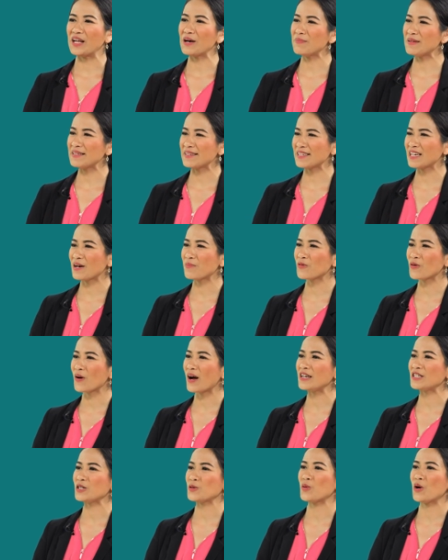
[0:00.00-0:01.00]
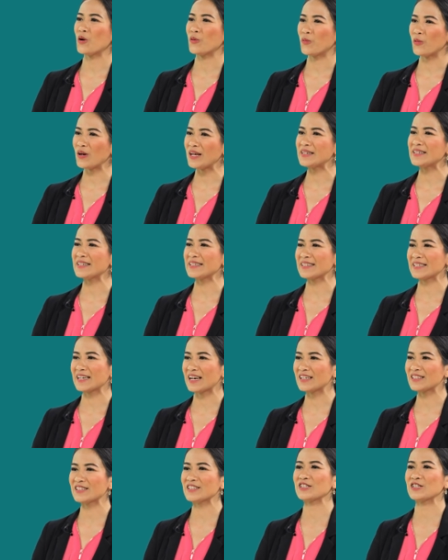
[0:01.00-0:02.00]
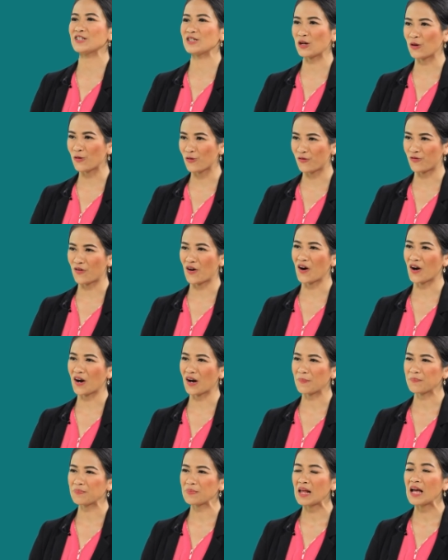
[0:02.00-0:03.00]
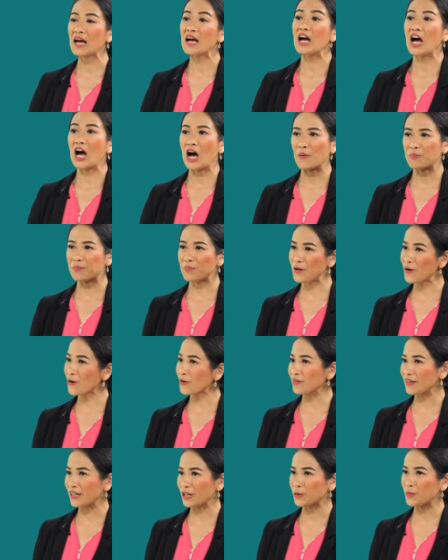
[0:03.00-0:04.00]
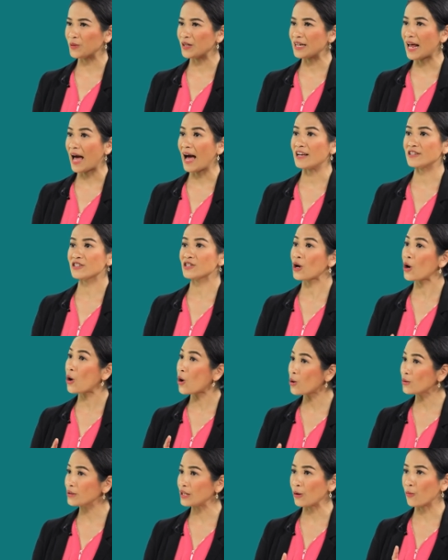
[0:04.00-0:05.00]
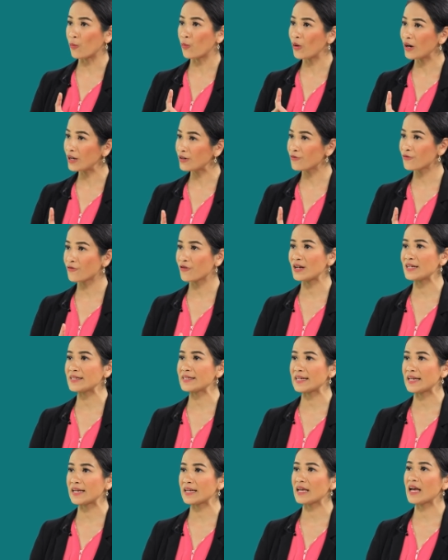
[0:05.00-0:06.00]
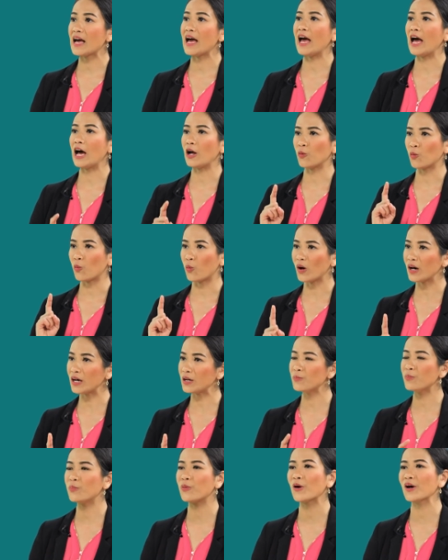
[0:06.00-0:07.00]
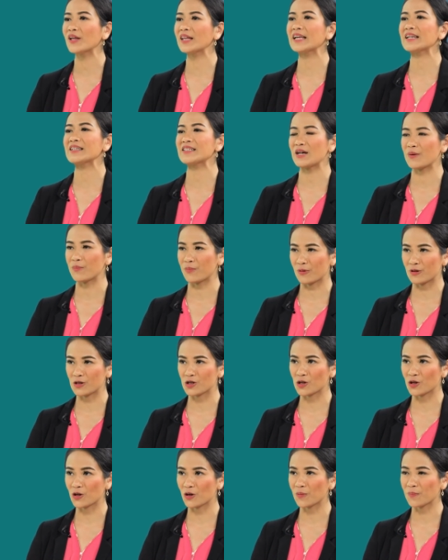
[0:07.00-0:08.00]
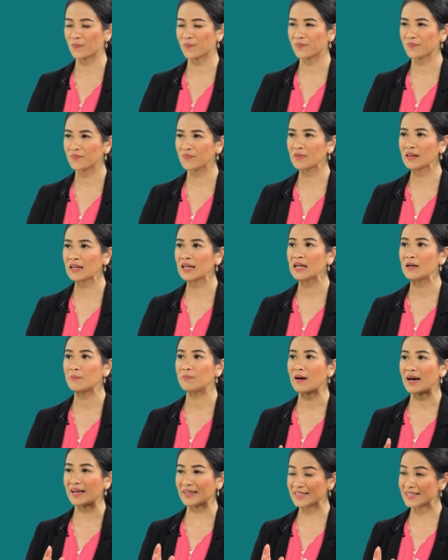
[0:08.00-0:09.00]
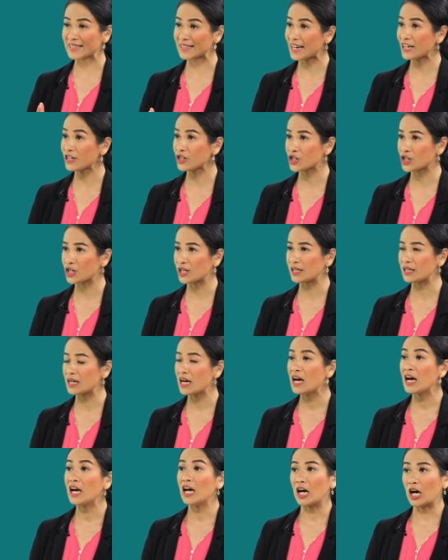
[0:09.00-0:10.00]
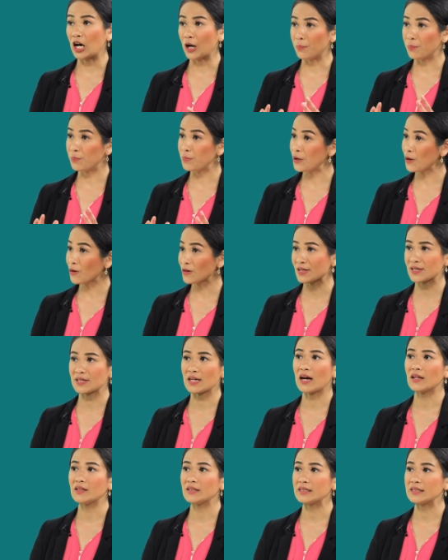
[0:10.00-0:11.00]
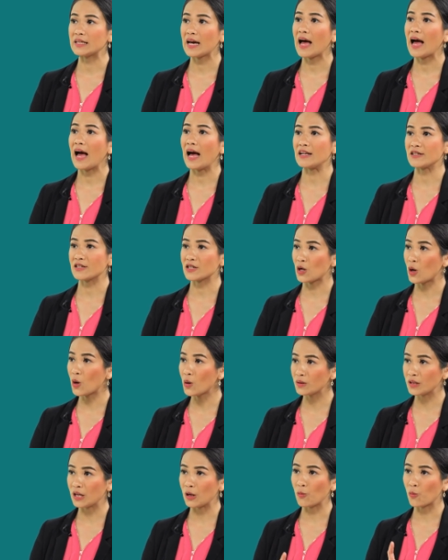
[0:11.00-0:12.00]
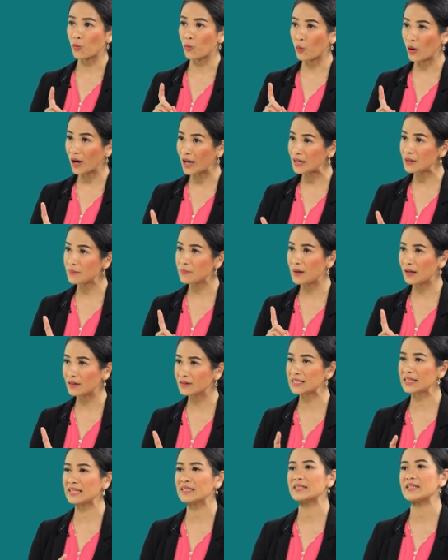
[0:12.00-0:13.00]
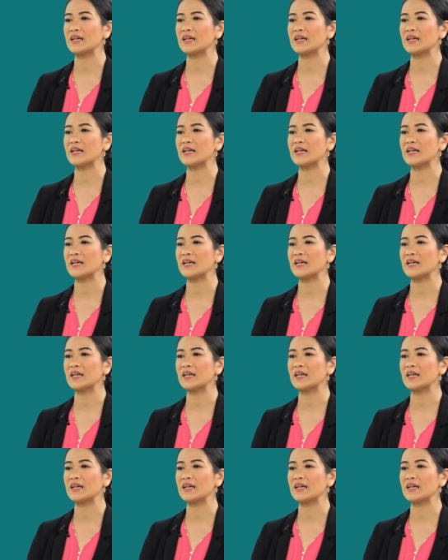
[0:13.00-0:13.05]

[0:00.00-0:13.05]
let me summarize what we discussed so far. A pure liquid has only one freezing and one boiling temperature. By extension, a pure solid has only one melting